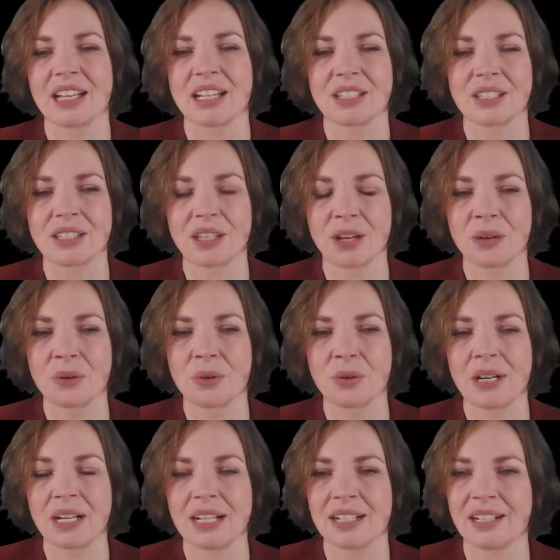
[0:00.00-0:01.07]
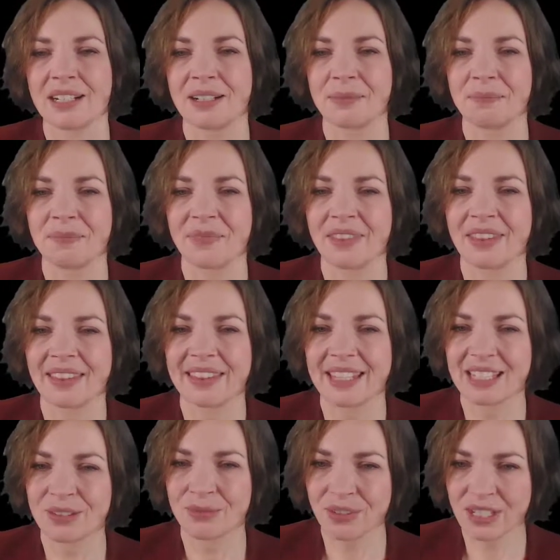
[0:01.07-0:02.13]
So
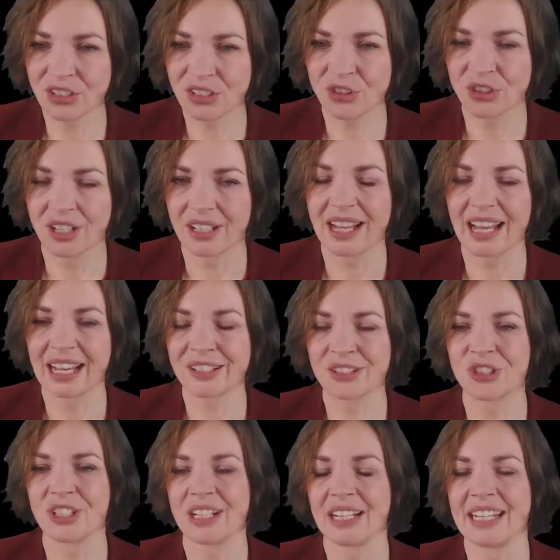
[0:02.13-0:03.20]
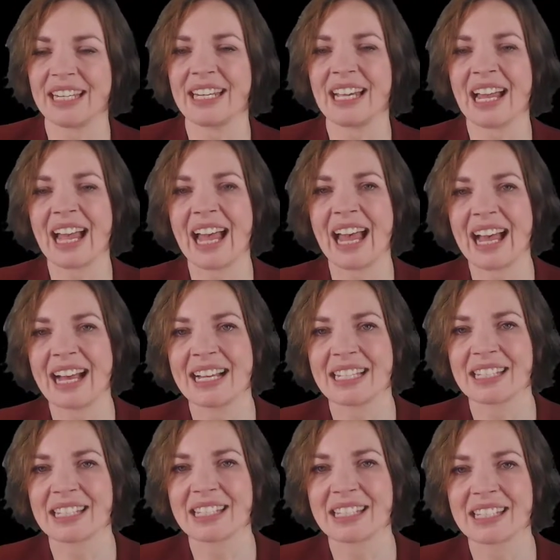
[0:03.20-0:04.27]
this feature actually
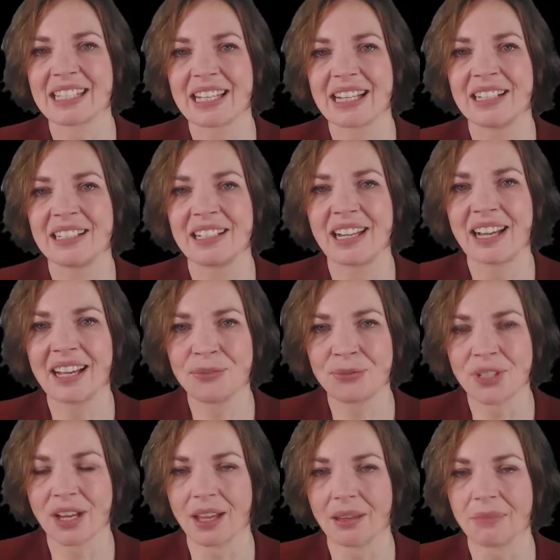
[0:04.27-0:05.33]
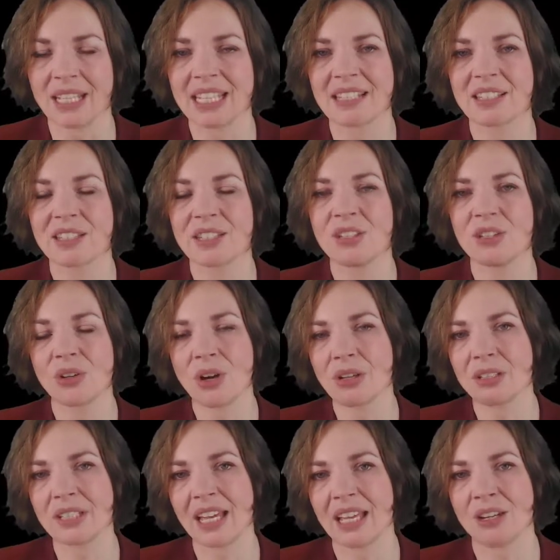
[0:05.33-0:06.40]
has a lifetime. It's
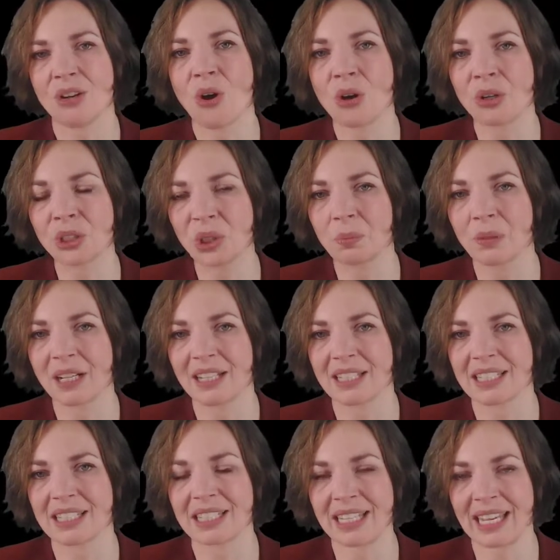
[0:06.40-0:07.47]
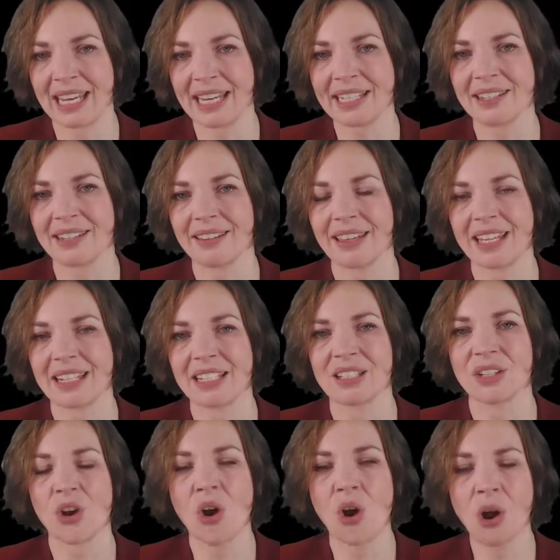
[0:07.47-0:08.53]
not an occupied state that
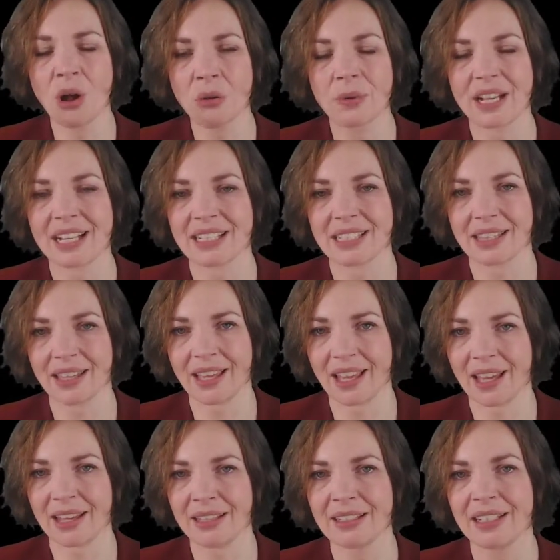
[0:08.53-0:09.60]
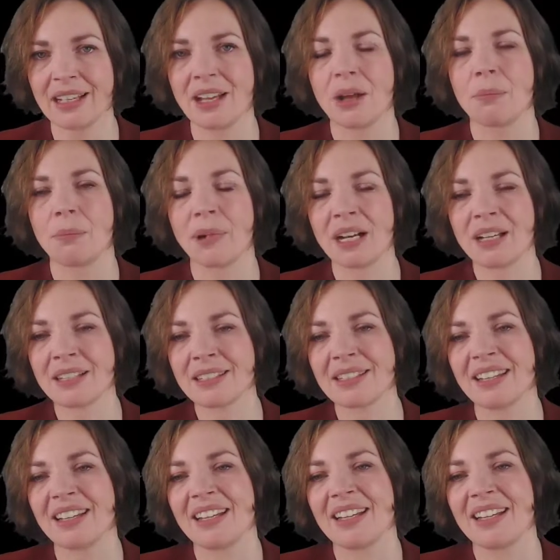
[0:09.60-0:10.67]
is always there, but
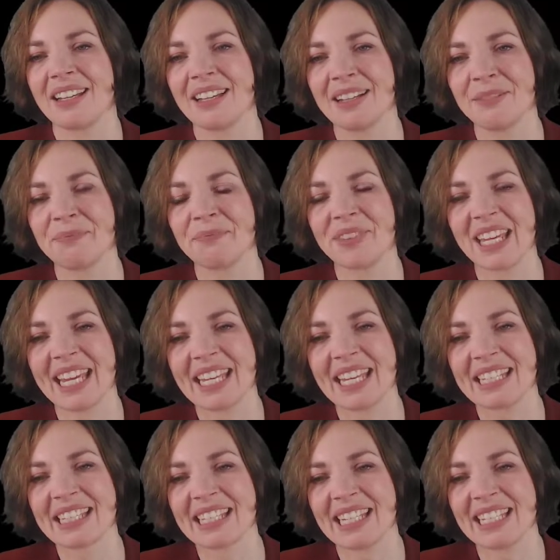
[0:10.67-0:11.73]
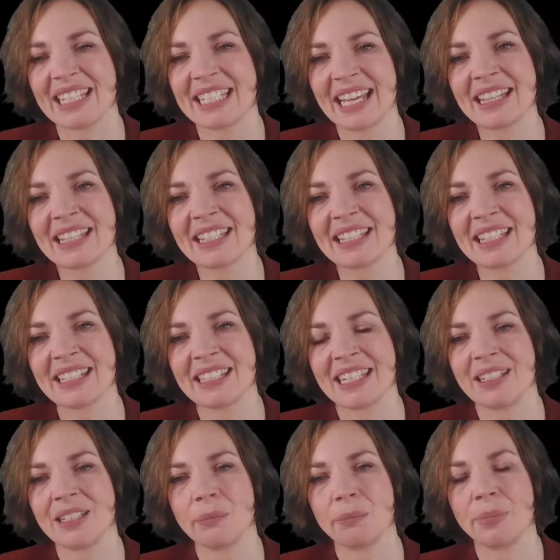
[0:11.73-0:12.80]
its intensity
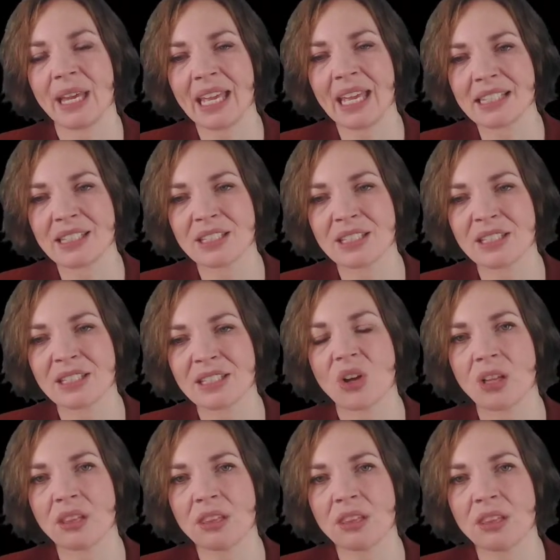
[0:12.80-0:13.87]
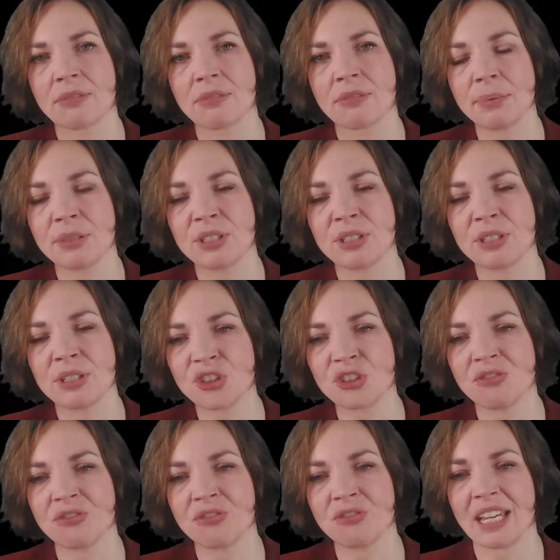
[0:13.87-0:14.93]
depends on the
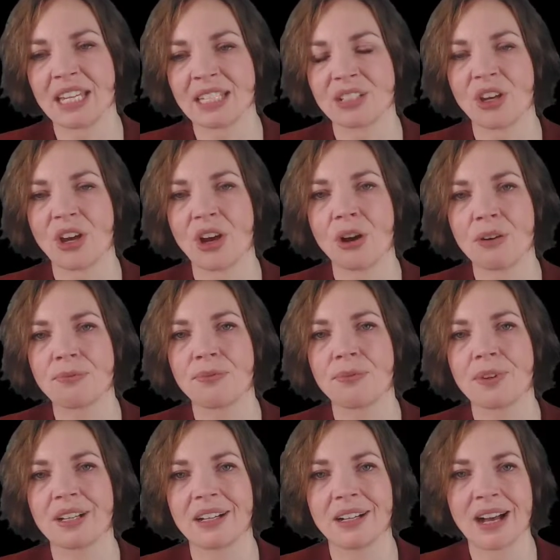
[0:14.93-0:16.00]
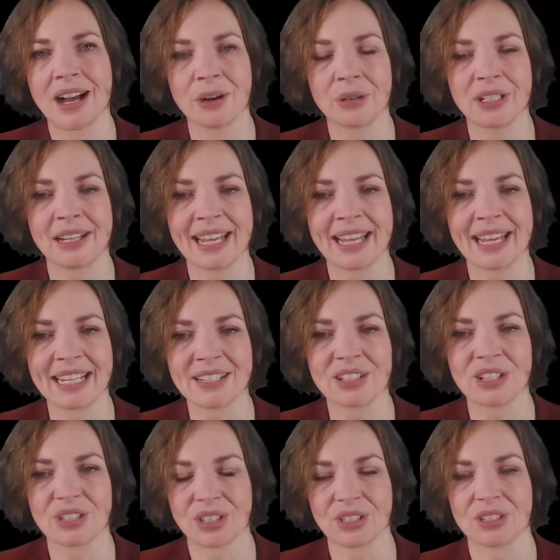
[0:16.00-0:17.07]
repetition rate of our laser
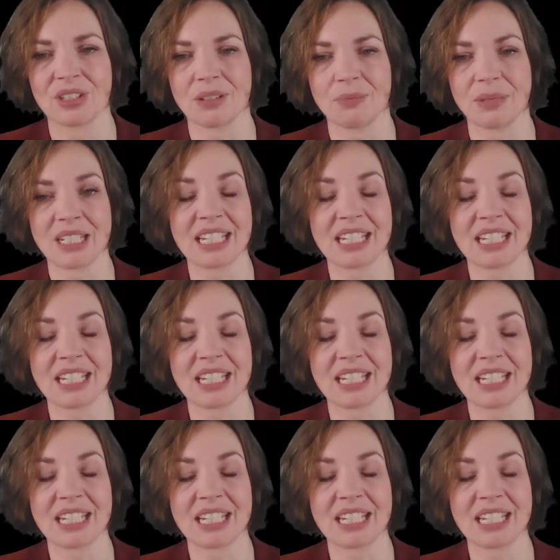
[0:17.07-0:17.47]
system.